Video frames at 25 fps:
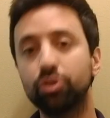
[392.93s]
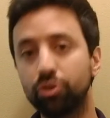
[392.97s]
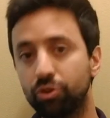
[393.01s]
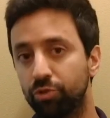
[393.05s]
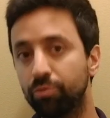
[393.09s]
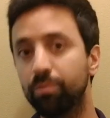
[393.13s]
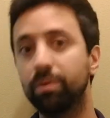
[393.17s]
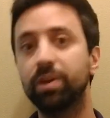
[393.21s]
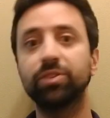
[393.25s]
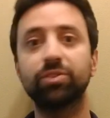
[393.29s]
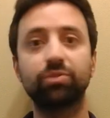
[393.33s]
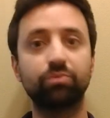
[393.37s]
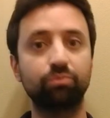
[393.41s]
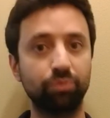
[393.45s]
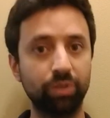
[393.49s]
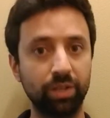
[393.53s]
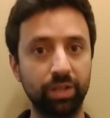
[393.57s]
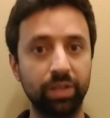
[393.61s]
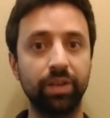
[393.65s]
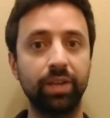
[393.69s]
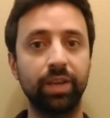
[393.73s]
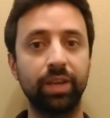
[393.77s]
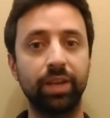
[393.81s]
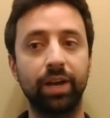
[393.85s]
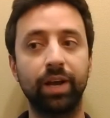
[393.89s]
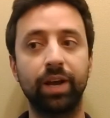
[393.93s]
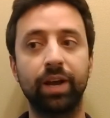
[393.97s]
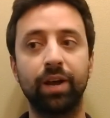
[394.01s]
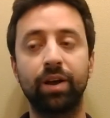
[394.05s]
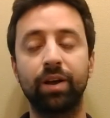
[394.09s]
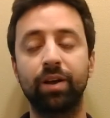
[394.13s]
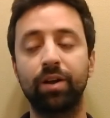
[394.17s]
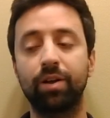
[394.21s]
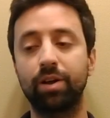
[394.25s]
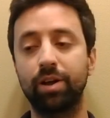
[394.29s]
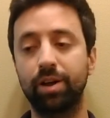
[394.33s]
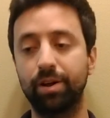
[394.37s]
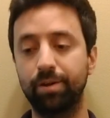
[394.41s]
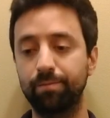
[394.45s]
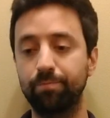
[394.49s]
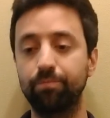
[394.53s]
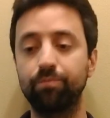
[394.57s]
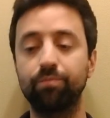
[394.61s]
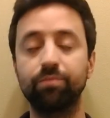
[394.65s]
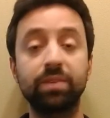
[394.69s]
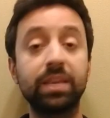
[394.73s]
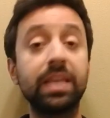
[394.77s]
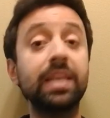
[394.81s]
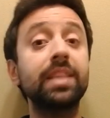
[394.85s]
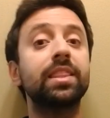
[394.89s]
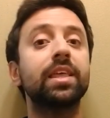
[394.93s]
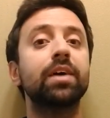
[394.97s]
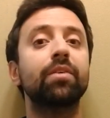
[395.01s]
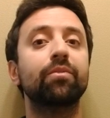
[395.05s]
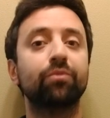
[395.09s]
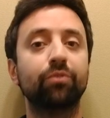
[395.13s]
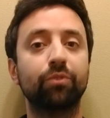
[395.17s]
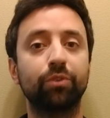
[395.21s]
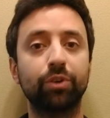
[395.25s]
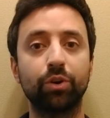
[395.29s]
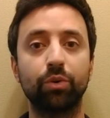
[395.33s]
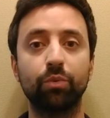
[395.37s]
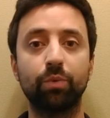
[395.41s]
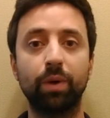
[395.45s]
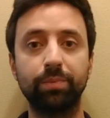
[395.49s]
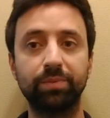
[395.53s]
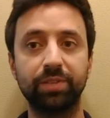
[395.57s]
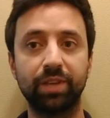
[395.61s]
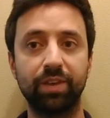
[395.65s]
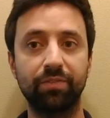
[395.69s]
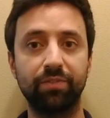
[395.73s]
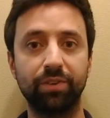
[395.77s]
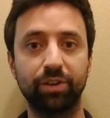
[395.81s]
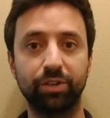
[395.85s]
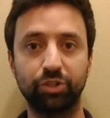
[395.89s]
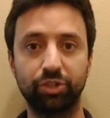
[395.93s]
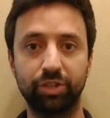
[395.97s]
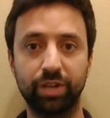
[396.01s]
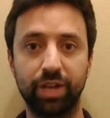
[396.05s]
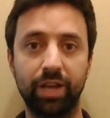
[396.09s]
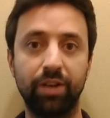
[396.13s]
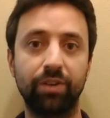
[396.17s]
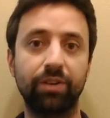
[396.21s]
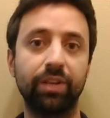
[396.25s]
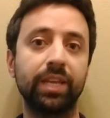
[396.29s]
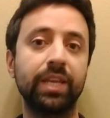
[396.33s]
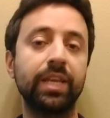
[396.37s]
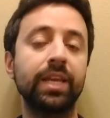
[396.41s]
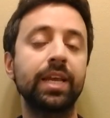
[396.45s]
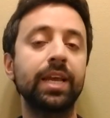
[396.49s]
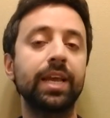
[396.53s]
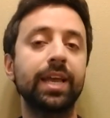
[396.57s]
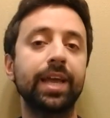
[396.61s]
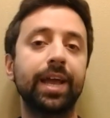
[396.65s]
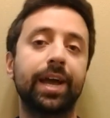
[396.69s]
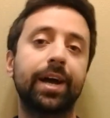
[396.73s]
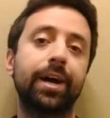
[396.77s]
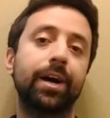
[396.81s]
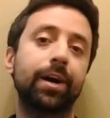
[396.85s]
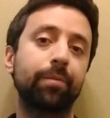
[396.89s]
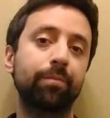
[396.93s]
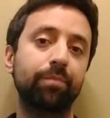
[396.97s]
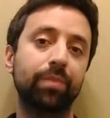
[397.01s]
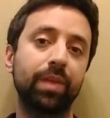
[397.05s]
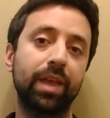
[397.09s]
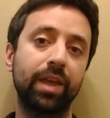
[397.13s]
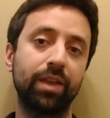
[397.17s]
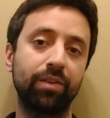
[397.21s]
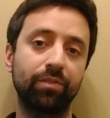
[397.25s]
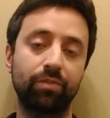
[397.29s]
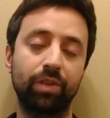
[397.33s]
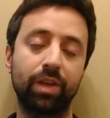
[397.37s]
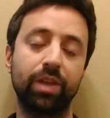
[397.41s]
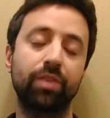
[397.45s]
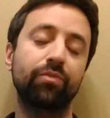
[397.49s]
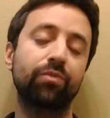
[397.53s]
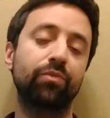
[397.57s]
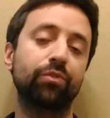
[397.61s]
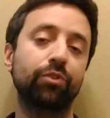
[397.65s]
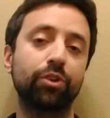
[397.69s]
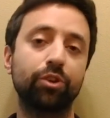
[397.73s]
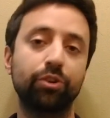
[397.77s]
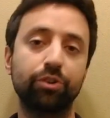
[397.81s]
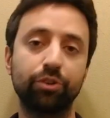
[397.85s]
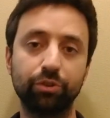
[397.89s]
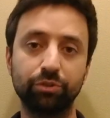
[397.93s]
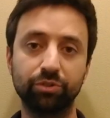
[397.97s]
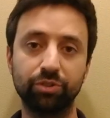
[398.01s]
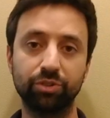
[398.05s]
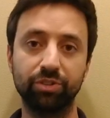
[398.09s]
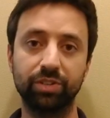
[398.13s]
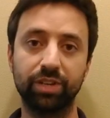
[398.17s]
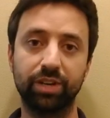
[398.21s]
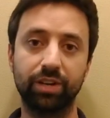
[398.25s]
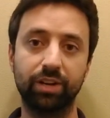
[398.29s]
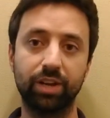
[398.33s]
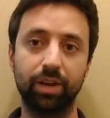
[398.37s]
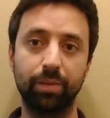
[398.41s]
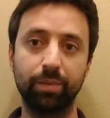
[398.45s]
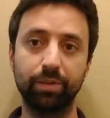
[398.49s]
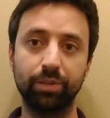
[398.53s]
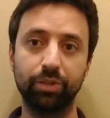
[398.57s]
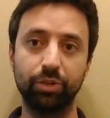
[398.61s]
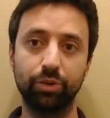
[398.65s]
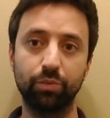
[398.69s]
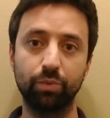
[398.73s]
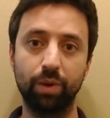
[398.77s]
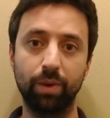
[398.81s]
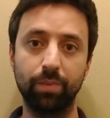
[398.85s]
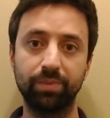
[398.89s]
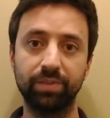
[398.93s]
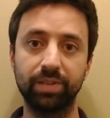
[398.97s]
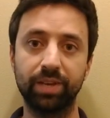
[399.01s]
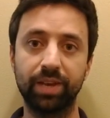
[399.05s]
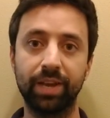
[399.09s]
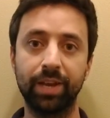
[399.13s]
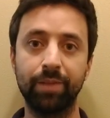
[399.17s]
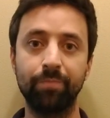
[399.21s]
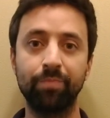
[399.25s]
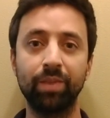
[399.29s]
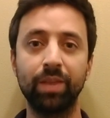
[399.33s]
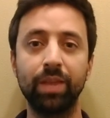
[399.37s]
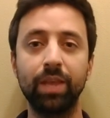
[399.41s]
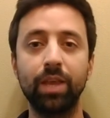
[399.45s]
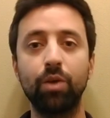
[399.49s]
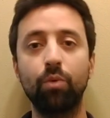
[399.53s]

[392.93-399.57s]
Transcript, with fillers: you must really uh, uh, need them for your website functionality um, and, and for your users that are coming to your website.